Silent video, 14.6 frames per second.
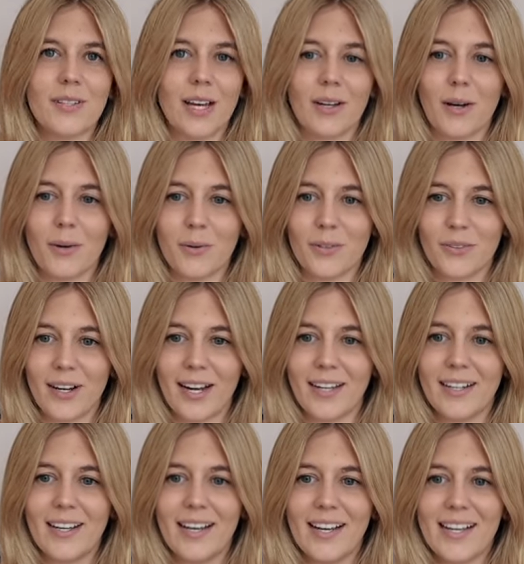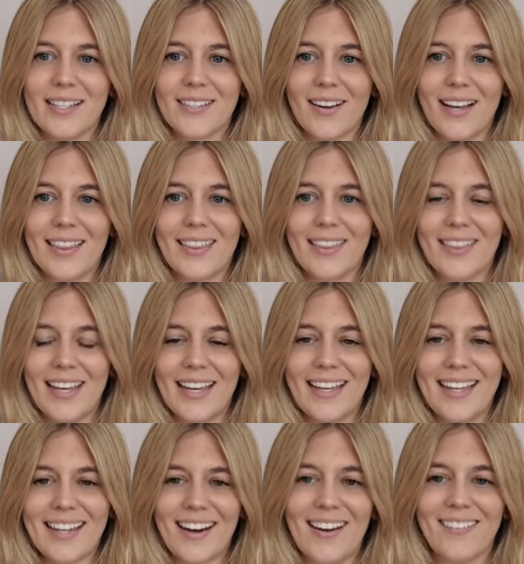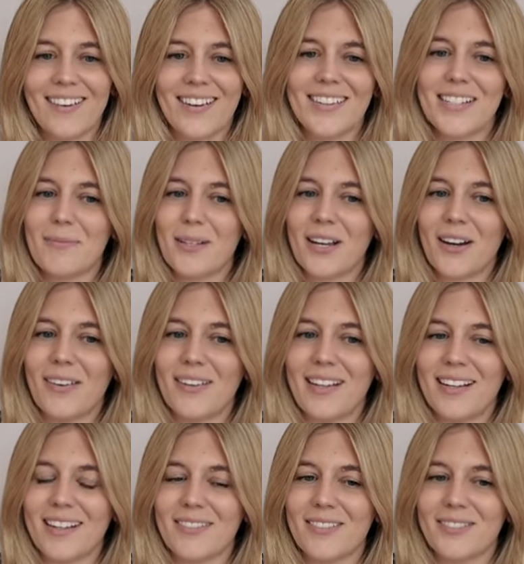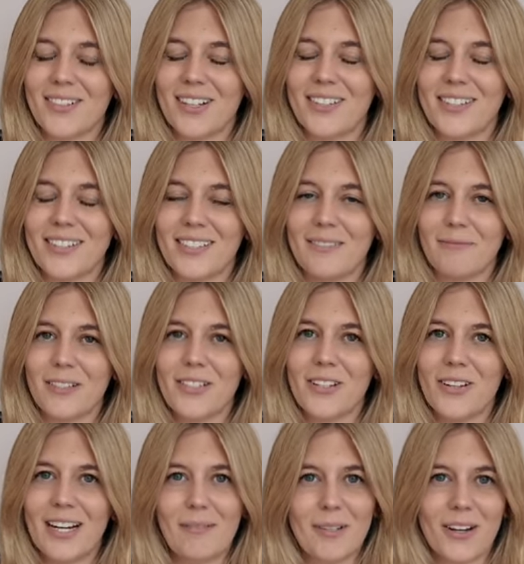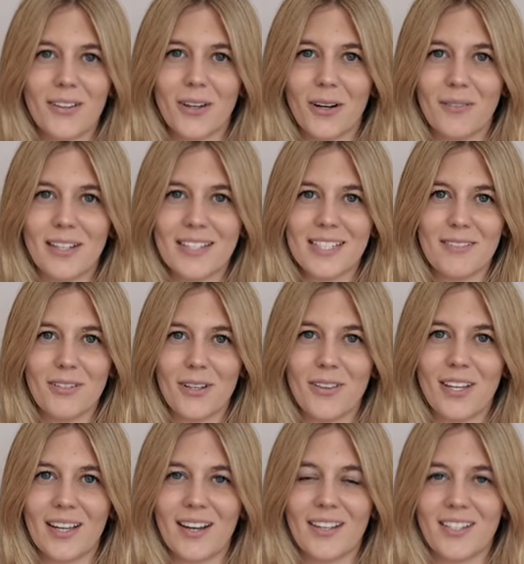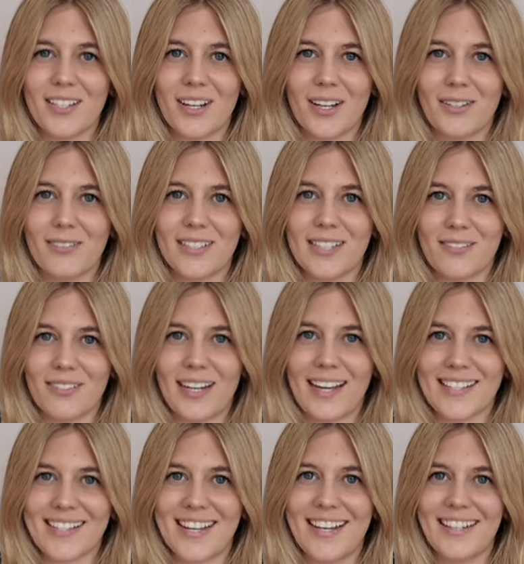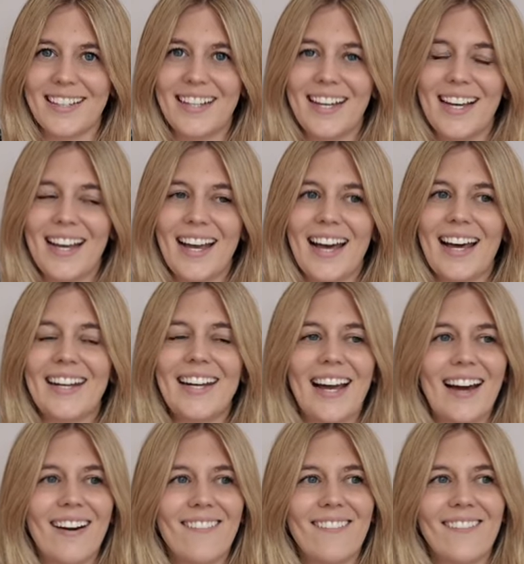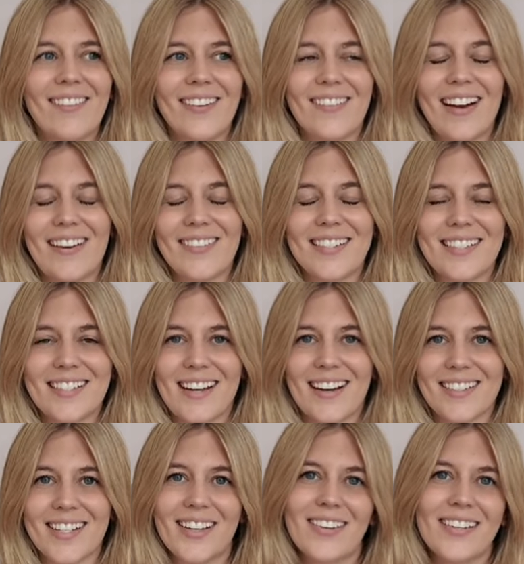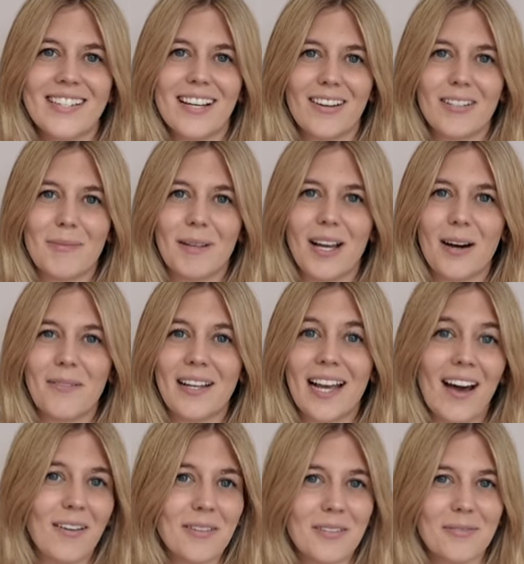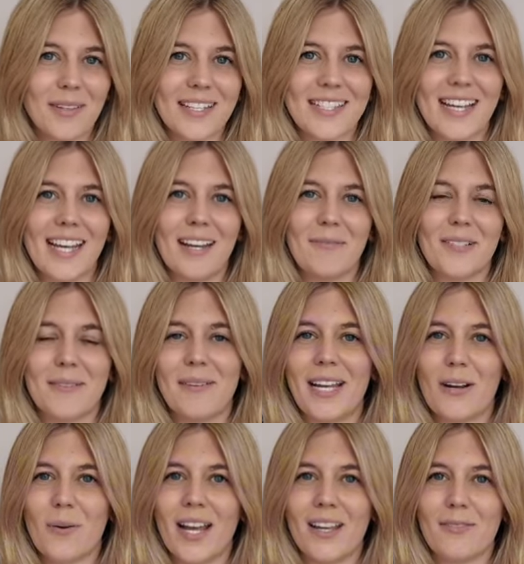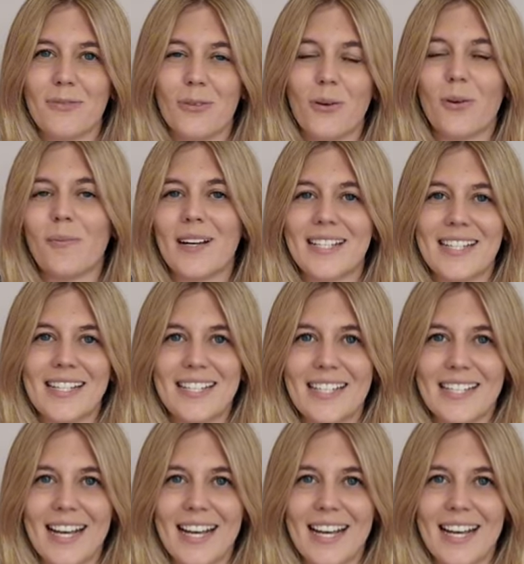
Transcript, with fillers: for that goal threat. So I think I'm going to be going for Foden, but do let me know in the comments if you think I should go for a different asset. And now we will have to discuss who is going to be coming out of my team to make way for my City